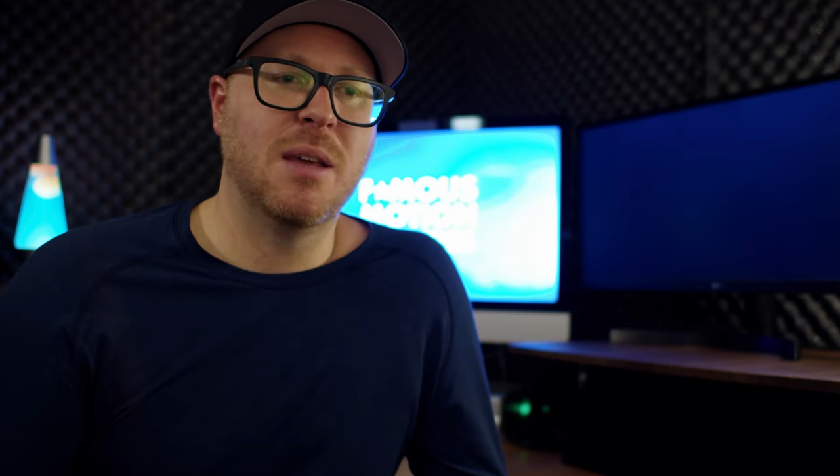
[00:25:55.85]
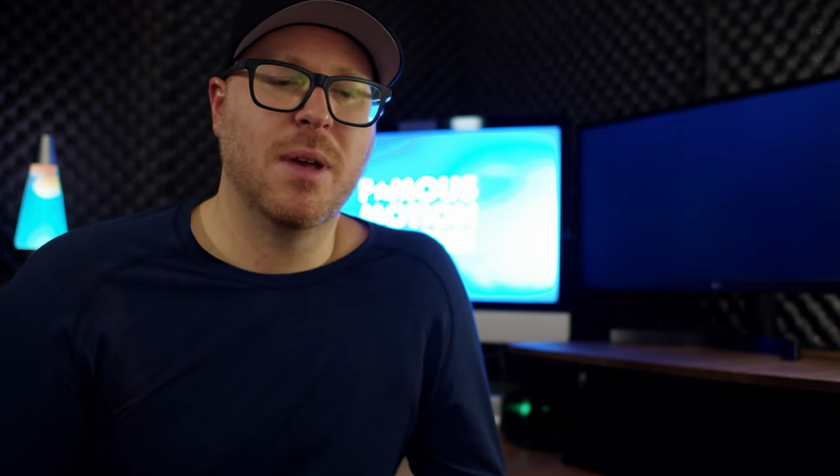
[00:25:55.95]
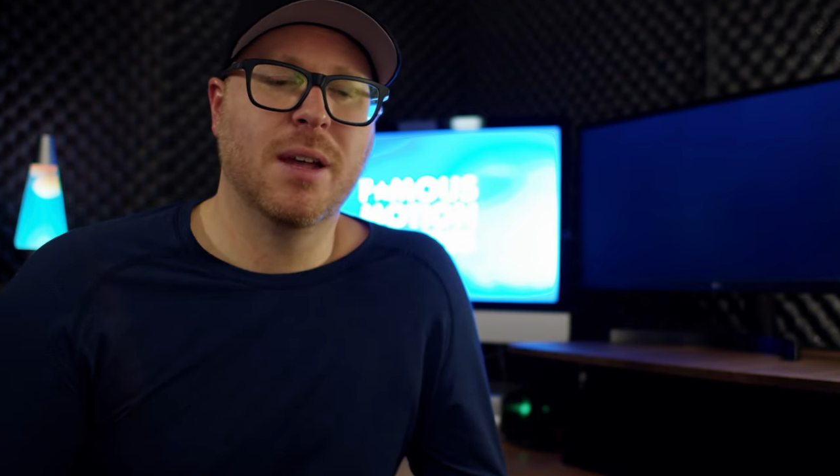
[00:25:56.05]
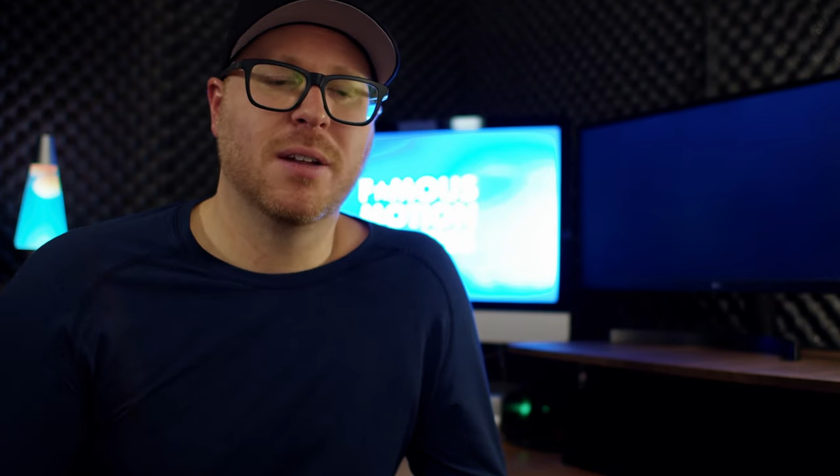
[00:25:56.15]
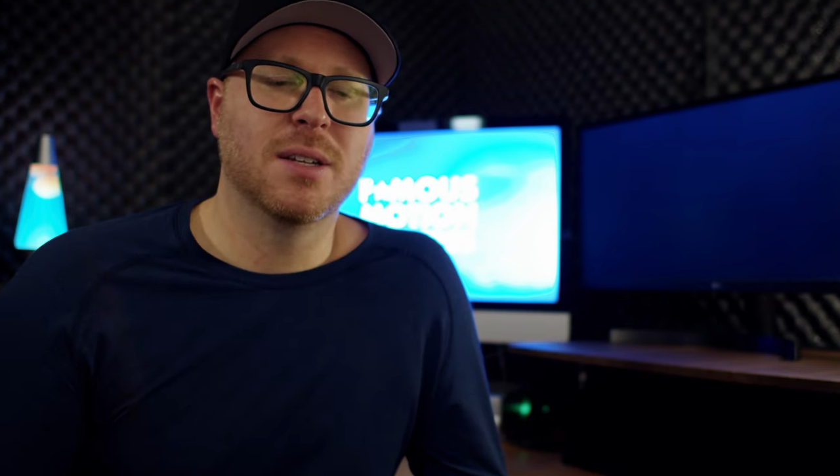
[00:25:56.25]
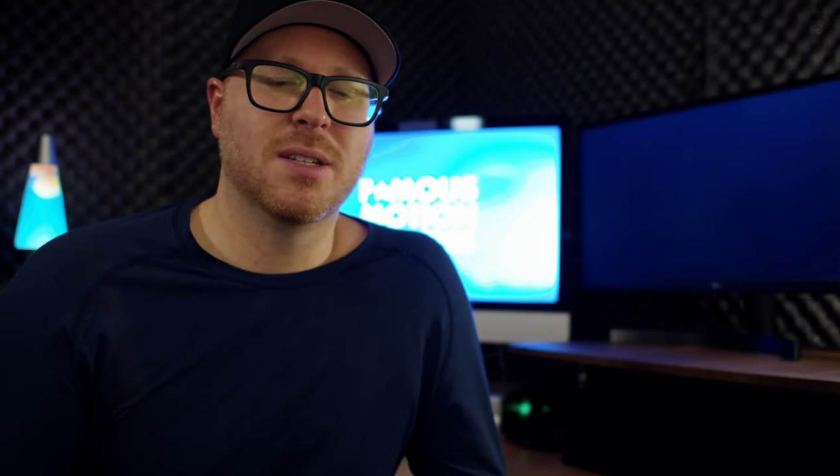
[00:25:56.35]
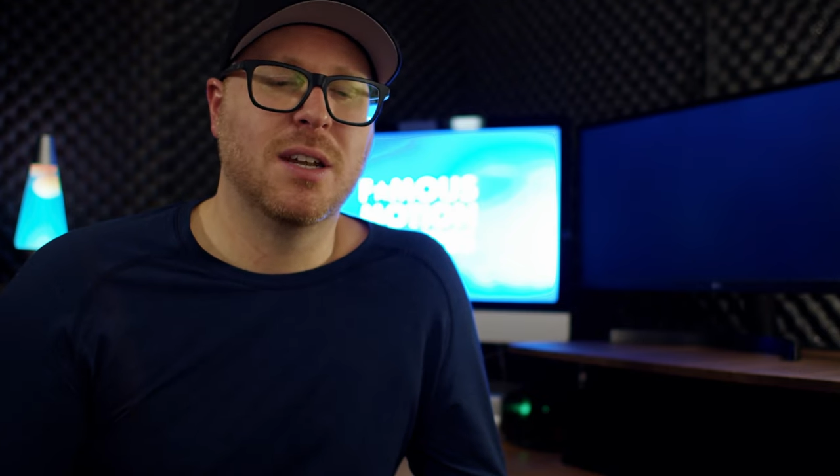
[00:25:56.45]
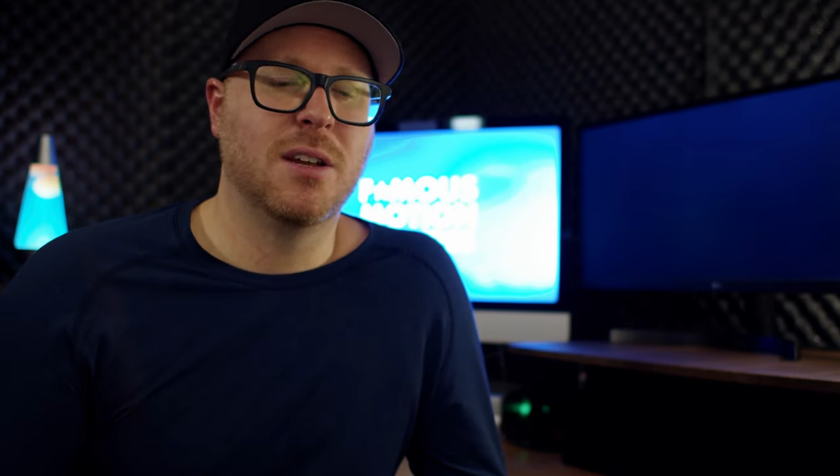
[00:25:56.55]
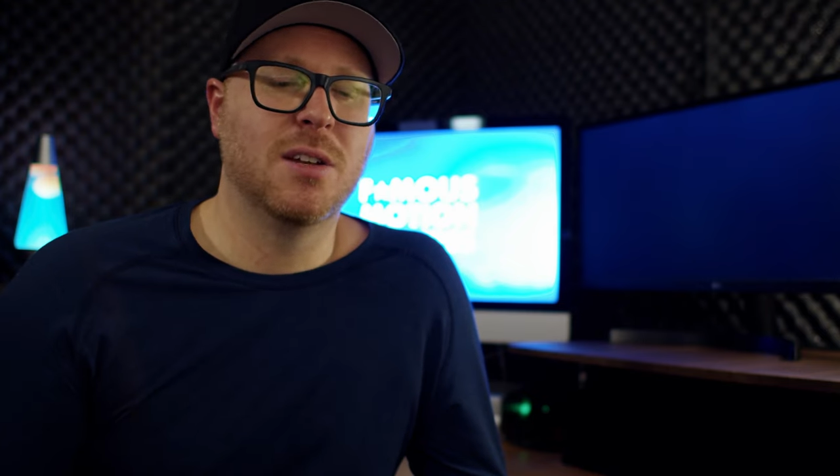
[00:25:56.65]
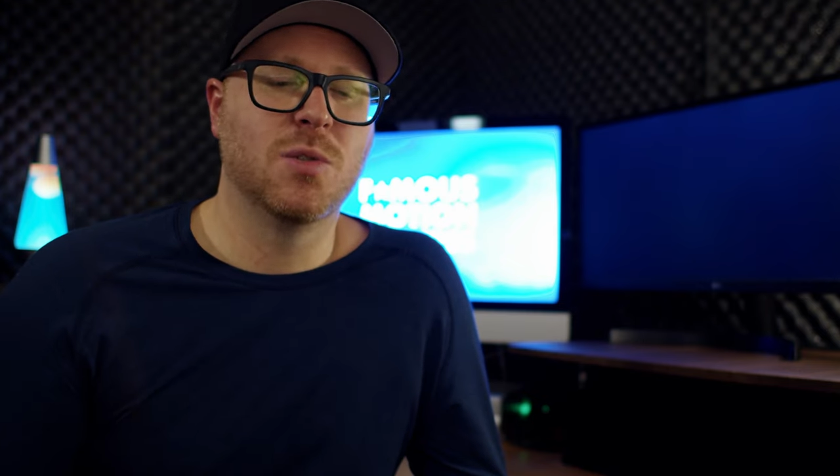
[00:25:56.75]
emails
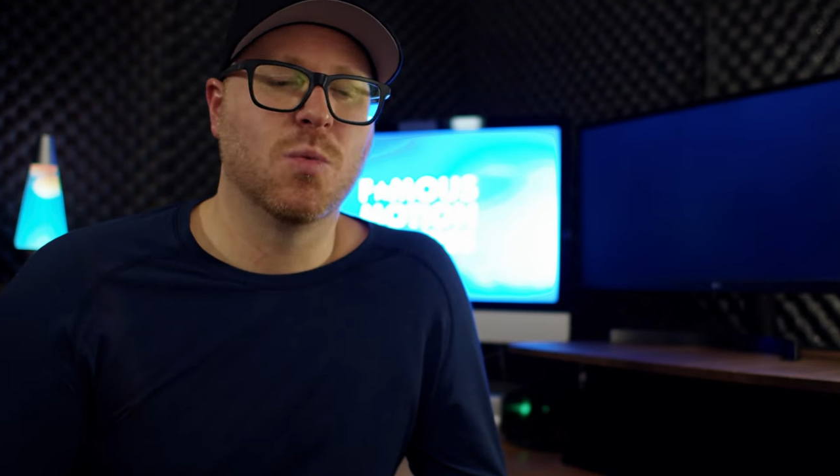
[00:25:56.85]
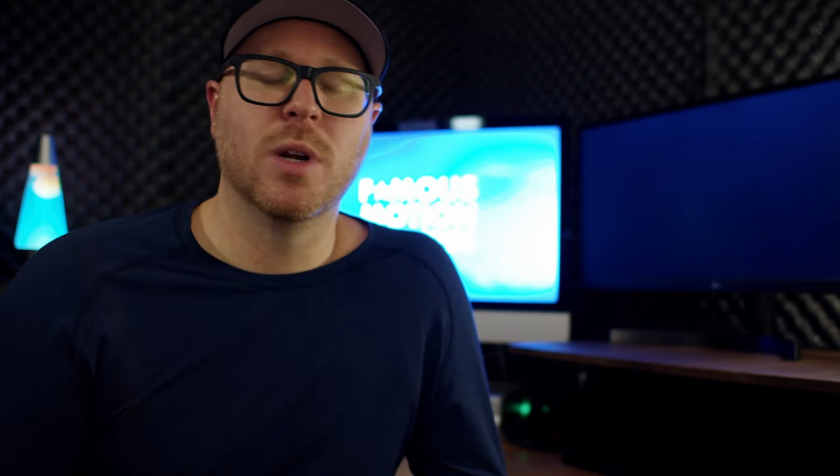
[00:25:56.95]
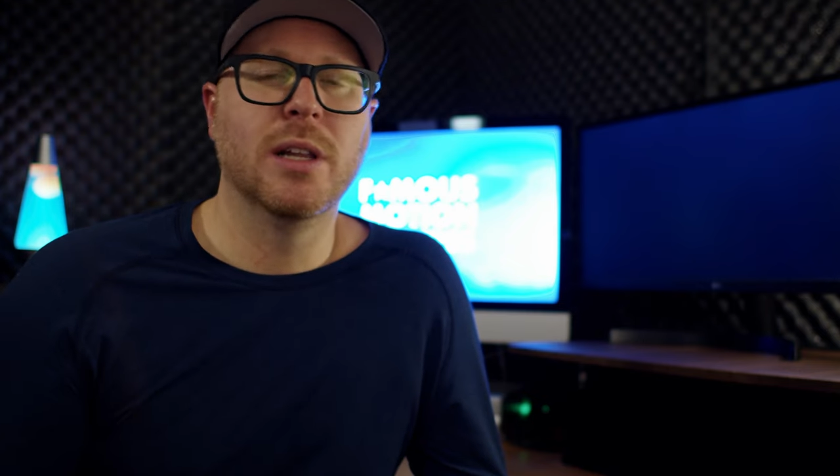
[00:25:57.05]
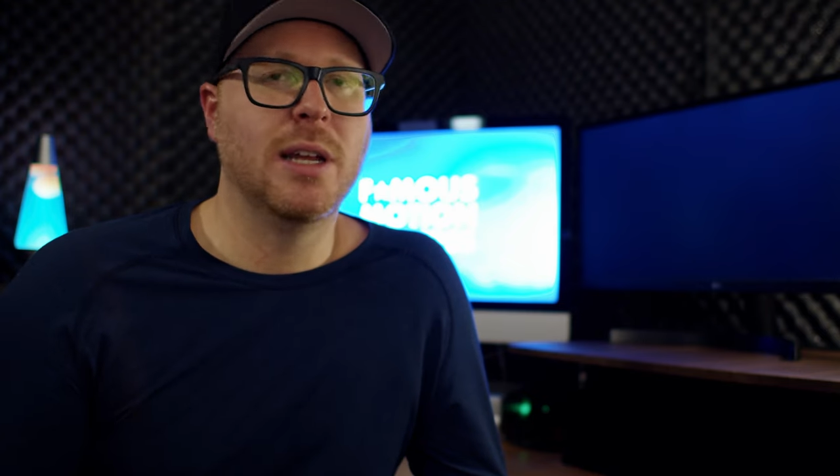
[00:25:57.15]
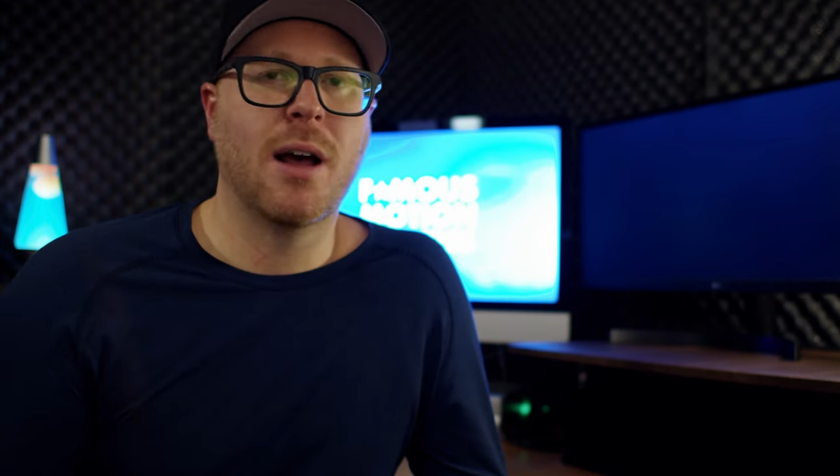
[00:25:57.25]
is really